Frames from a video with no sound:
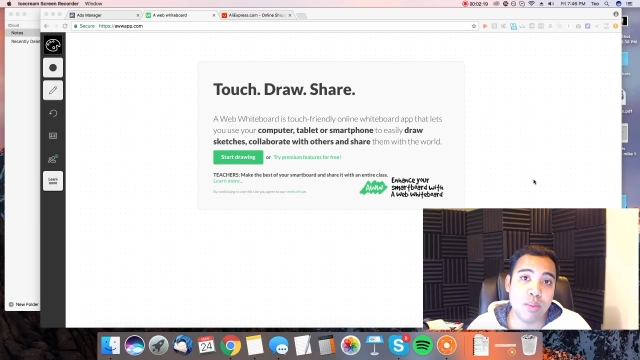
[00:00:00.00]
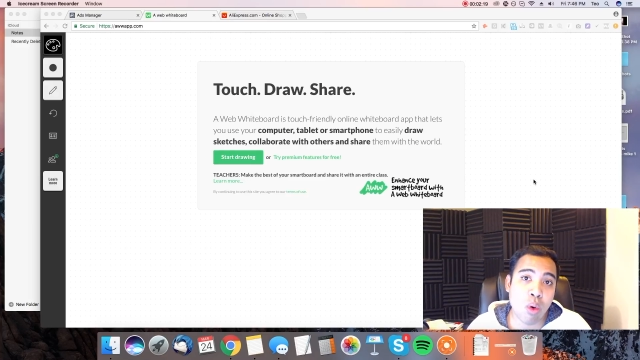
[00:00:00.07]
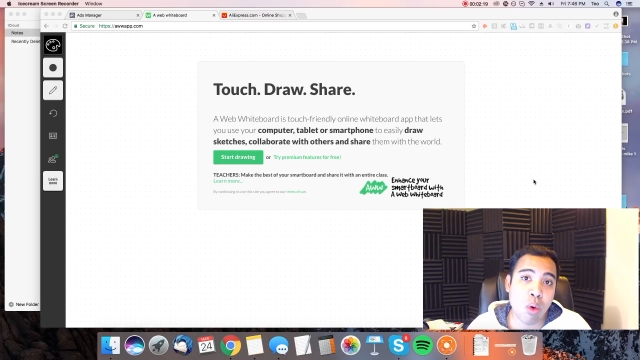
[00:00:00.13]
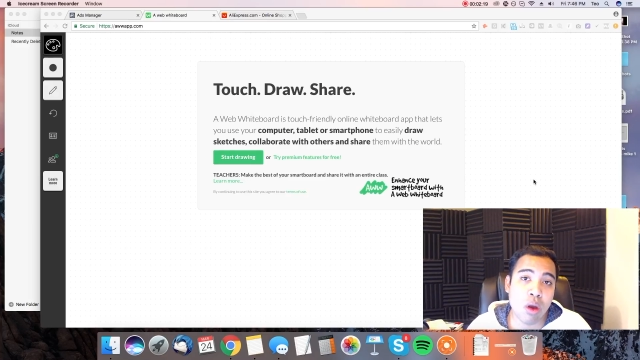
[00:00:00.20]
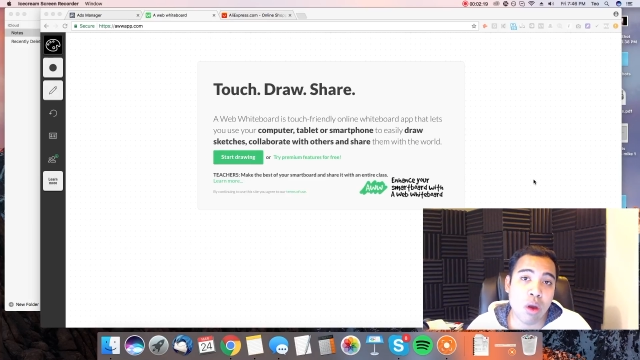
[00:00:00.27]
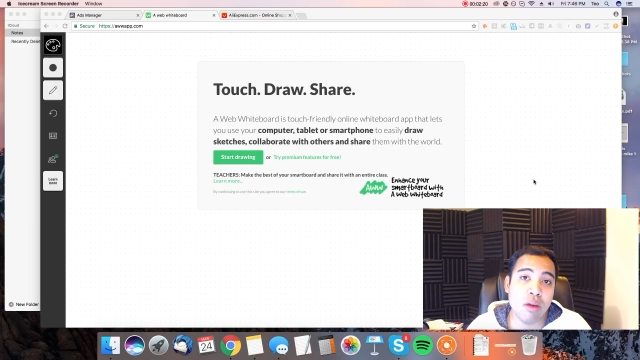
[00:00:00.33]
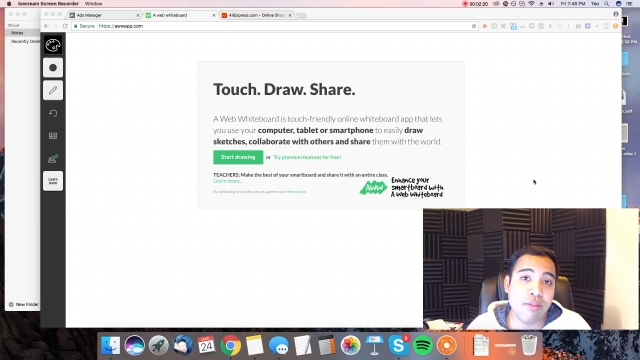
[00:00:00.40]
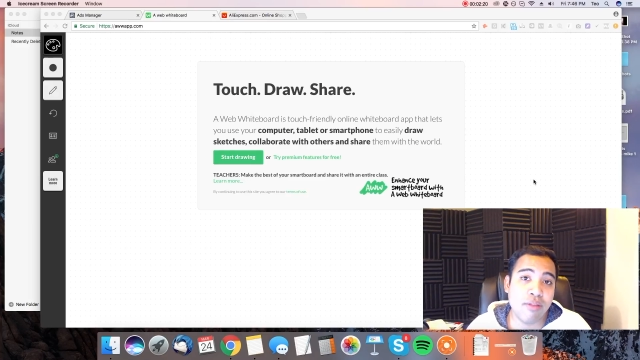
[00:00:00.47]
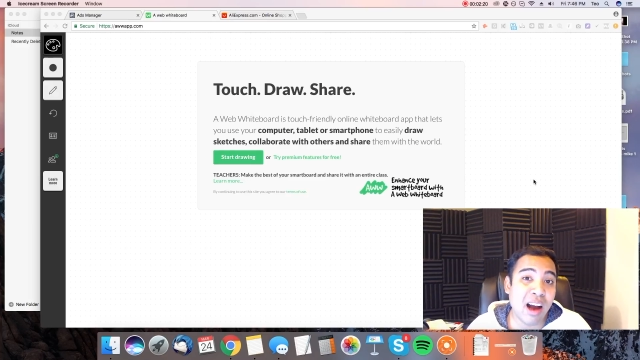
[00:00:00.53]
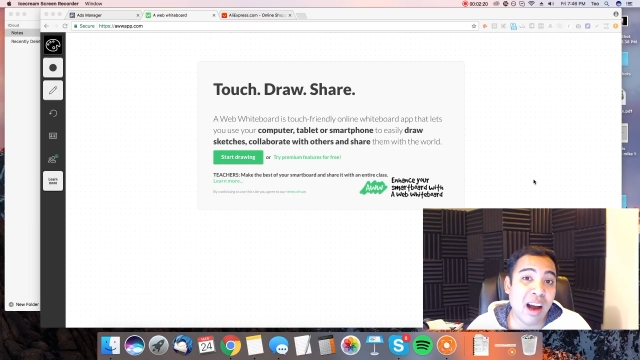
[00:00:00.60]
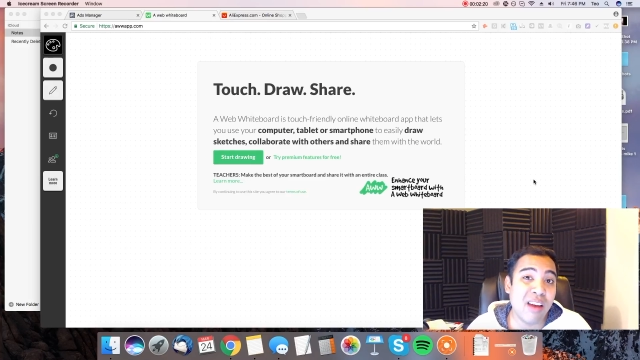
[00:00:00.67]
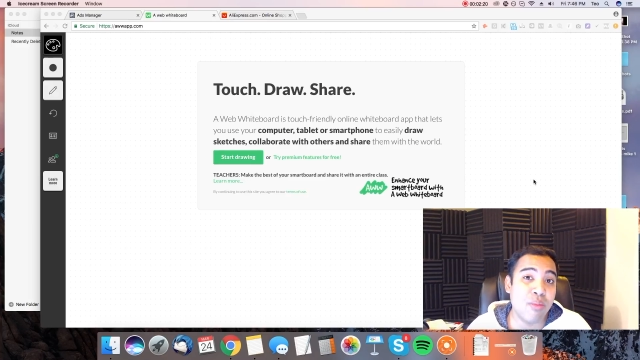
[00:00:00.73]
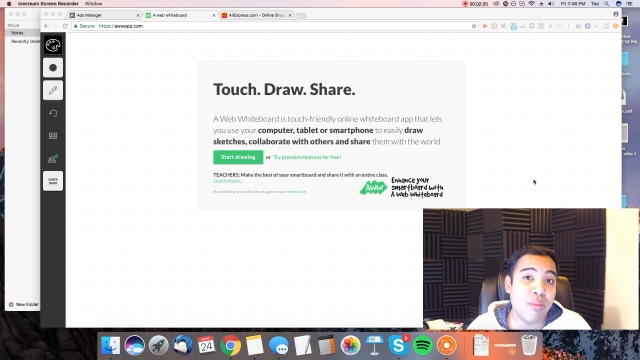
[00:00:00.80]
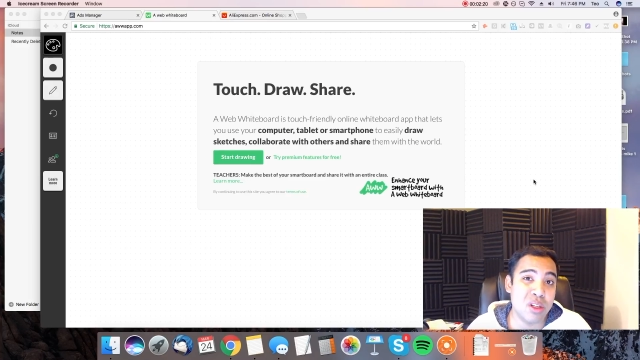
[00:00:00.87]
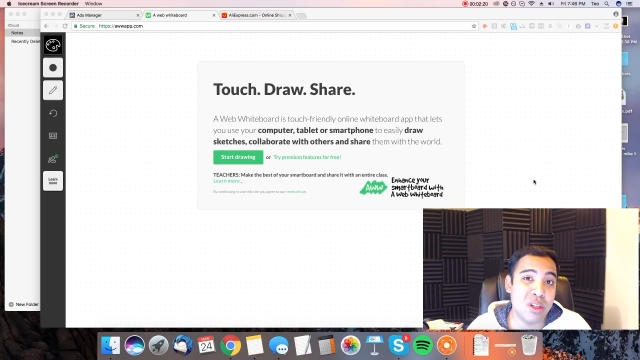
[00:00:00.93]

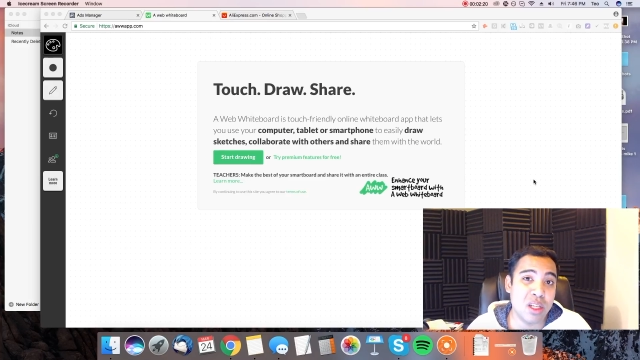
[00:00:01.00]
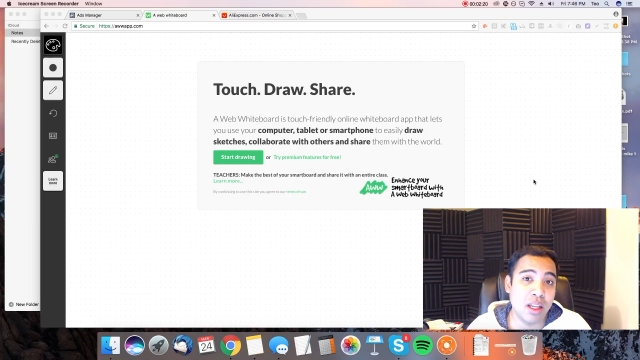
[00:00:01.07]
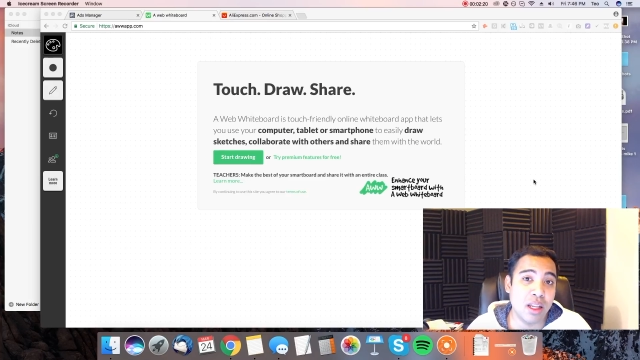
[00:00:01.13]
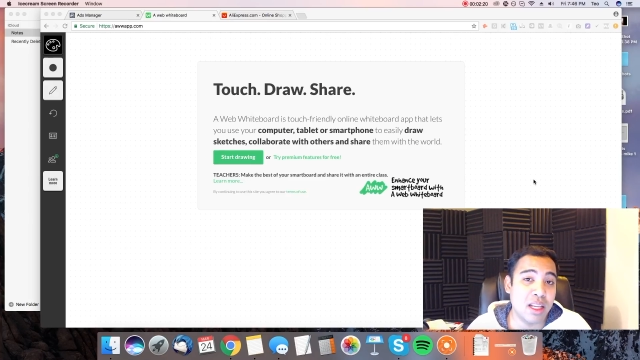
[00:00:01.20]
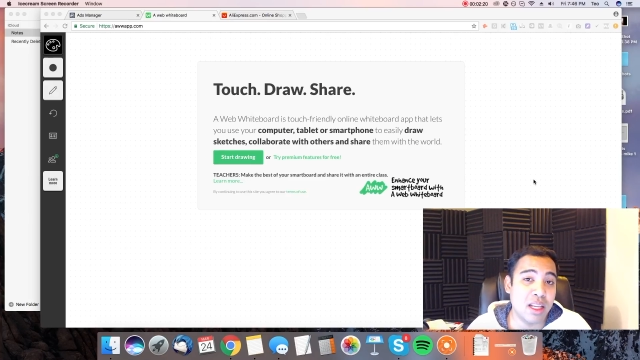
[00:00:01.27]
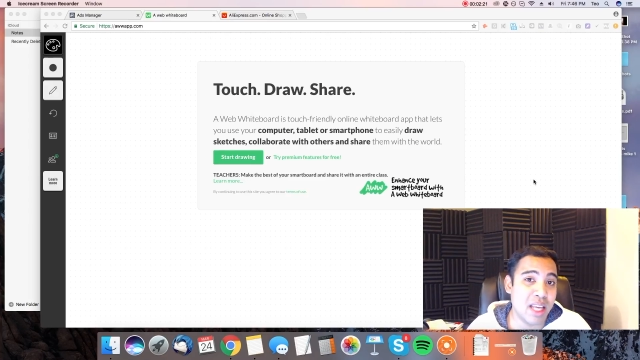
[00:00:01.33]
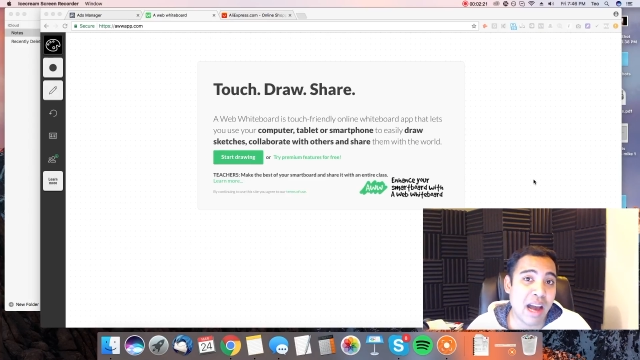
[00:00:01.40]
0.5%, that's